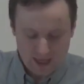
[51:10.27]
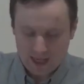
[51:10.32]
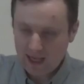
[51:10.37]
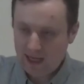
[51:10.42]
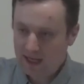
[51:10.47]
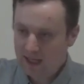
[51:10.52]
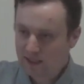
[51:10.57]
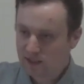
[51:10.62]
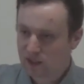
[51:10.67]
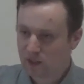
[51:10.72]

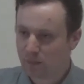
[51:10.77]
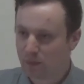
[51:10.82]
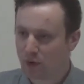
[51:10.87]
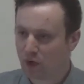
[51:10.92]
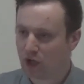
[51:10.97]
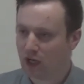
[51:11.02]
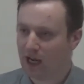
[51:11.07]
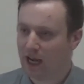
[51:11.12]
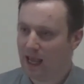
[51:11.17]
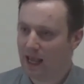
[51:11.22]
It needs to
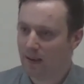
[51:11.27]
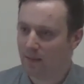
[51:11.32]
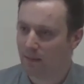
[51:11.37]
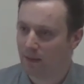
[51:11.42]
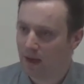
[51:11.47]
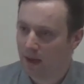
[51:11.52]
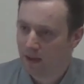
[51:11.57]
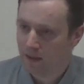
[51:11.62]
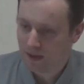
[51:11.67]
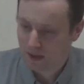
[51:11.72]

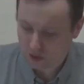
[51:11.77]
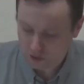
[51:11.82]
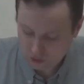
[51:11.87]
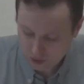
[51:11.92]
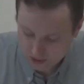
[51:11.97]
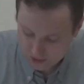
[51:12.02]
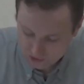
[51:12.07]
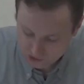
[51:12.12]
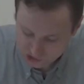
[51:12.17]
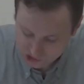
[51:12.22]
proclaim that
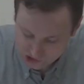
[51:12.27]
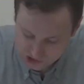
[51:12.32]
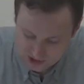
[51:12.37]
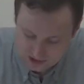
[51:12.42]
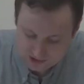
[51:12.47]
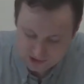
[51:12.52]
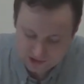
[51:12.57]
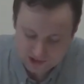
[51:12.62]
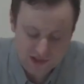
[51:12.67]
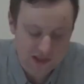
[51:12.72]
Christ
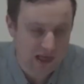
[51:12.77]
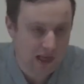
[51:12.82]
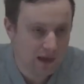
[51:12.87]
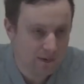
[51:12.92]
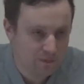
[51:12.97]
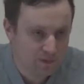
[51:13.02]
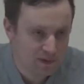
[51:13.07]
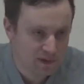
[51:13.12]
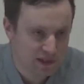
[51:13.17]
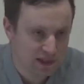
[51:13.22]
Jesus
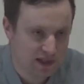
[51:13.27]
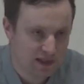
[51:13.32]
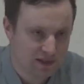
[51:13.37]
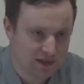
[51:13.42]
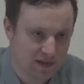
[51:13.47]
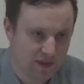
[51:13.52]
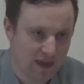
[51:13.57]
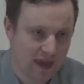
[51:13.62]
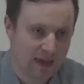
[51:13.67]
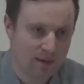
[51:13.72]
loved
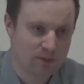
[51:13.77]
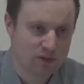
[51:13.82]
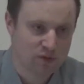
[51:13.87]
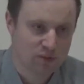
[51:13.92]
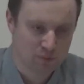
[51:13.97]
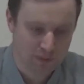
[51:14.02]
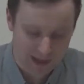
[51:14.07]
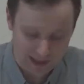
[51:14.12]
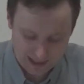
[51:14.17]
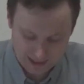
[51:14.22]
sinners and that he was
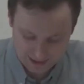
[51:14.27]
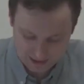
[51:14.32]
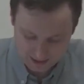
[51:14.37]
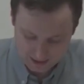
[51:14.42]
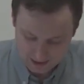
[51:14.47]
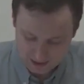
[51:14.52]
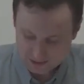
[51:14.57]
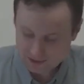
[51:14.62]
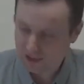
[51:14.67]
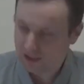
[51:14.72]
willing
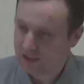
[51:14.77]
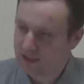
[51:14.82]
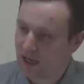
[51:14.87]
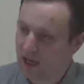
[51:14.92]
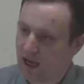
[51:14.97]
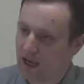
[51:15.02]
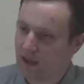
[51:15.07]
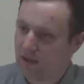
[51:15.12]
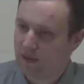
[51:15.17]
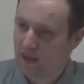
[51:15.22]
to
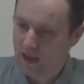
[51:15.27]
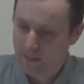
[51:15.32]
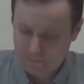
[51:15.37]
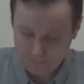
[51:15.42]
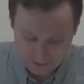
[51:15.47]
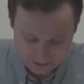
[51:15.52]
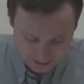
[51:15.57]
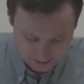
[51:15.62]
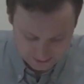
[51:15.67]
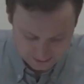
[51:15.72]
die in their
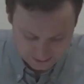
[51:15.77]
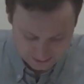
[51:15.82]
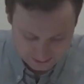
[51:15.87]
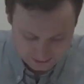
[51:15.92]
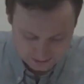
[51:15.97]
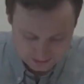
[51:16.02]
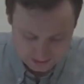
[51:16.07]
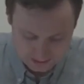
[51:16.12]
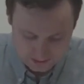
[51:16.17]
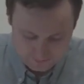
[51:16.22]

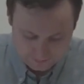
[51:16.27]
place.